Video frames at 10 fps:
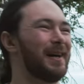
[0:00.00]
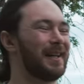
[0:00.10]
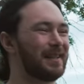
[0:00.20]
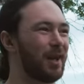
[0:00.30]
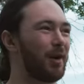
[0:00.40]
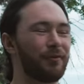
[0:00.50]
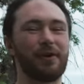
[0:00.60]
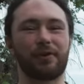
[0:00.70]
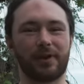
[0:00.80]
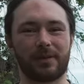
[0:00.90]
but no, I
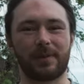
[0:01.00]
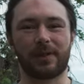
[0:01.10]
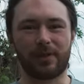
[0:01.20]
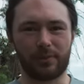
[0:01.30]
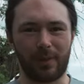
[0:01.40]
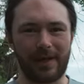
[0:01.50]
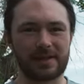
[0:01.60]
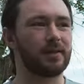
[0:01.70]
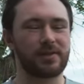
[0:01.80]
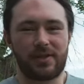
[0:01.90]
feel good. I'm in a good weight,
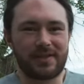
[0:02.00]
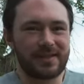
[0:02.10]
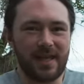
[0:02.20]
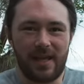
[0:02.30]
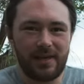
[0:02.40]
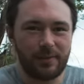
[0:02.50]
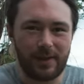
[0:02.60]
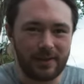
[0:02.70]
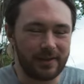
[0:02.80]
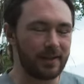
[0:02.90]
as you can see
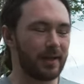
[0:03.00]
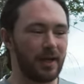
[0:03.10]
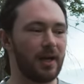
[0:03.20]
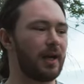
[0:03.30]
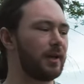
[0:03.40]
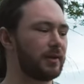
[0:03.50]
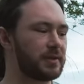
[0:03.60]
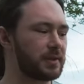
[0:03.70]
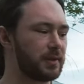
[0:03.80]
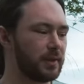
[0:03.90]
anyway.
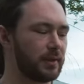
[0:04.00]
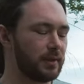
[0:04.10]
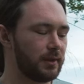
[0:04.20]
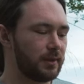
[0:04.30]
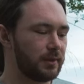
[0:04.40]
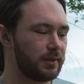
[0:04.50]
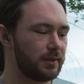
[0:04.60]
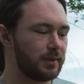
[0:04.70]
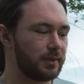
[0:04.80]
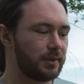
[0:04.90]
And
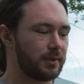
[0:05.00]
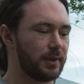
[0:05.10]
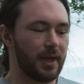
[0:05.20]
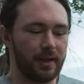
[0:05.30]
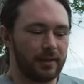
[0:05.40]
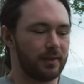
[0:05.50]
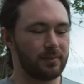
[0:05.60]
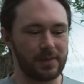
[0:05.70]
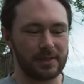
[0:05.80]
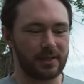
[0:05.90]
yeah,
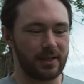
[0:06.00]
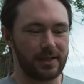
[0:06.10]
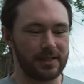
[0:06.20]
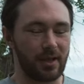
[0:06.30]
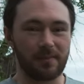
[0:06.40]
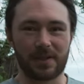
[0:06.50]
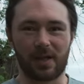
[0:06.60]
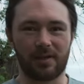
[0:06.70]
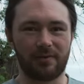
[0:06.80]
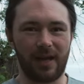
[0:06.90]
I'm just gonna, it's time to
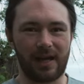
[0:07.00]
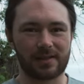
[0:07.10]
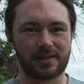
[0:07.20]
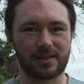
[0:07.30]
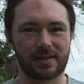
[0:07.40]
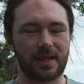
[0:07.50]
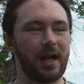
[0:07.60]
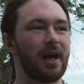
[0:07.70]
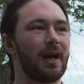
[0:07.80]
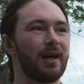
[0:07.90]
go and relax
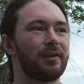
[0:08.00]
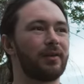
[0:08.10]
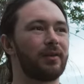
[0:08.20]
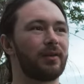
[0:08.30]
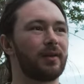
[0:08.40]
and